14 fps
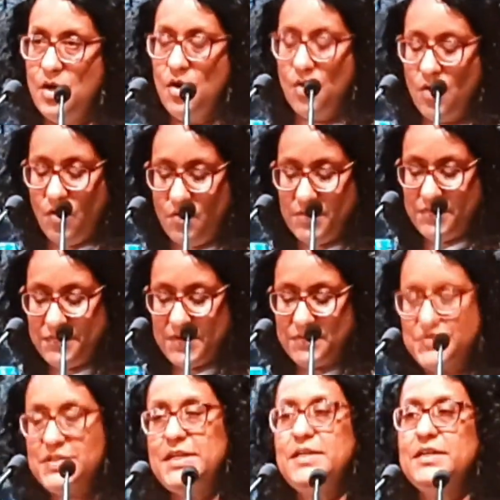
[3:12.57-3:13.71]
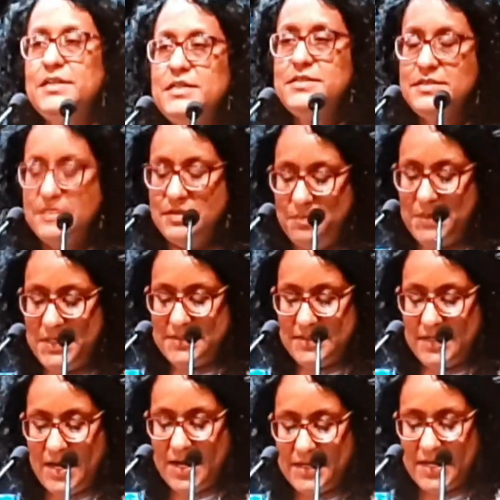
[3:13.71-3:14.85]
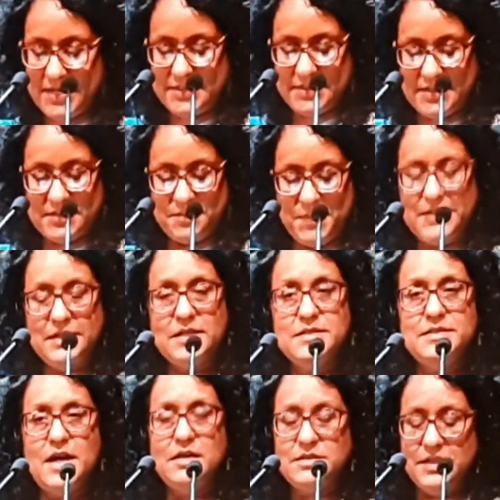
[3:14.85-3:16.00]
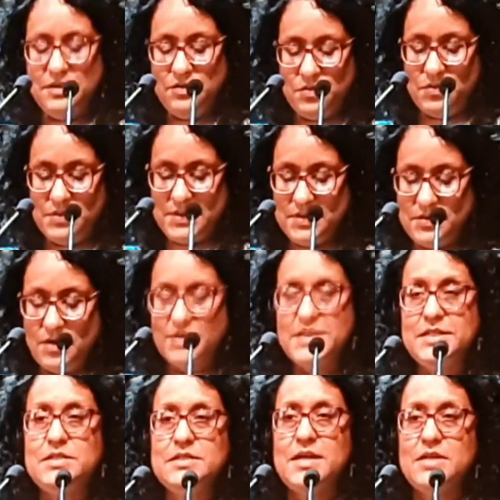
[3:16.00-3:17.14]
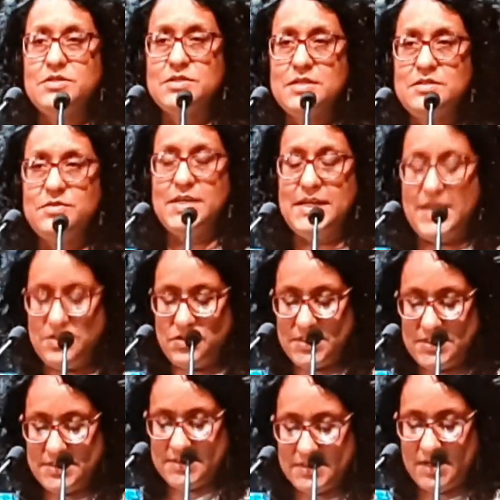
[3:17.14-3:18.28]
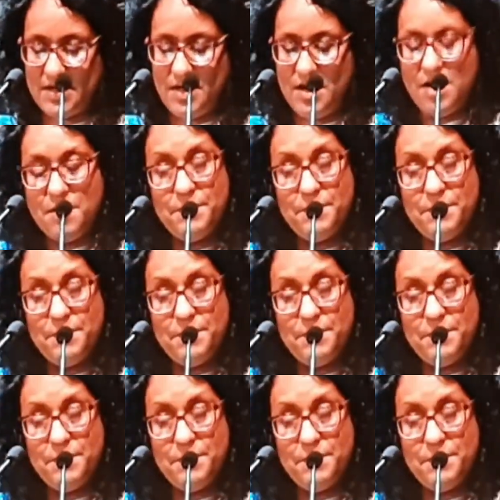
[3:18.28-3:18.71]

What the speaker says: Over 50 years, the BCIS has been conducting courses on international relations,